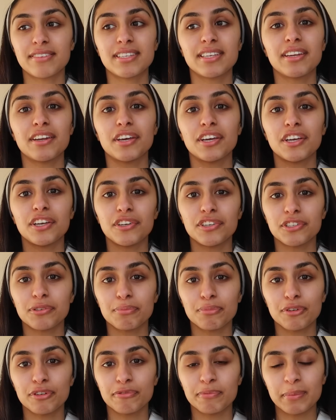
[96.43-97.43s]
seen a huge
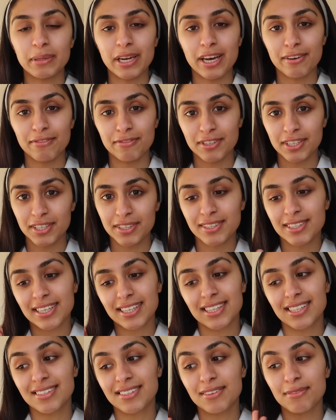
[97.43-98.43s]
improvement after
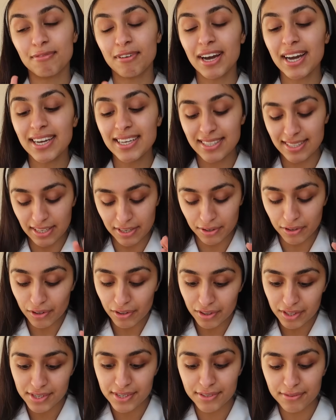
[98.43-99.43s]
using this device, and
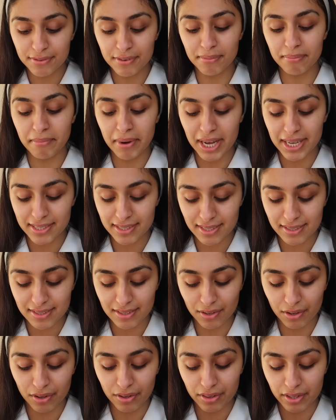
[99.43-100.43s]
all the different masks,
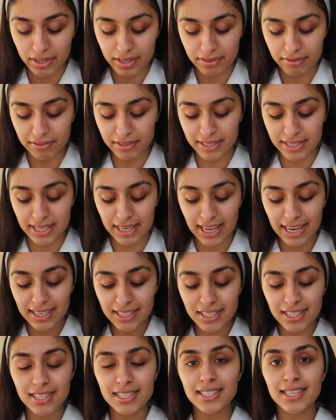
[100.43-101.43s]
all the different
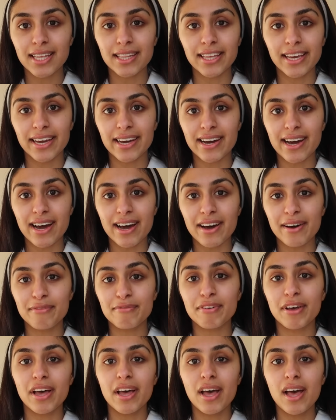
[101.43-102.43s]
selections that they
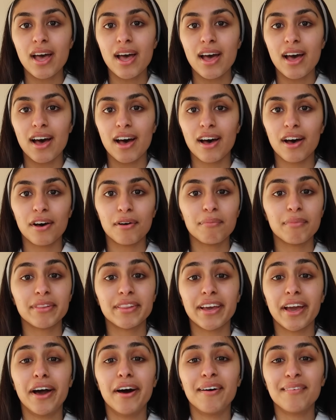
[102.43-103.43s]
have.
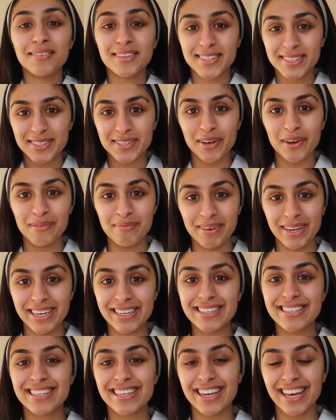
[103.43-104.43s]
They have so
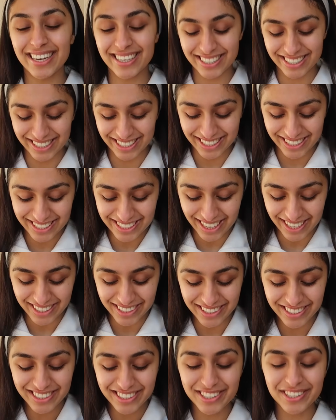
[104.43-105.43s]
many selections.
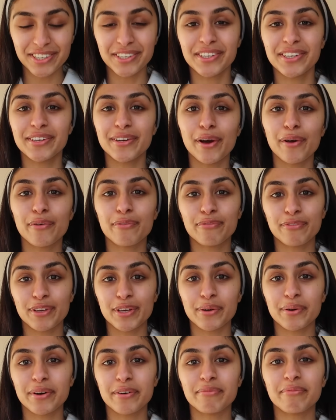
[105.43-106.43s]
I'll just show you a
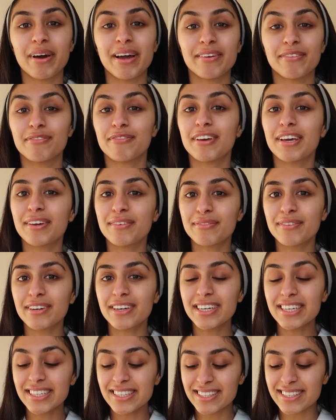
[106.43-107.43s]
few of my
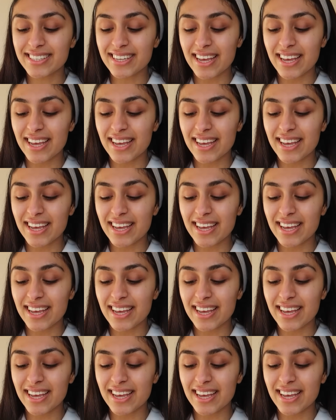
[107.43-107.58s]
favorites.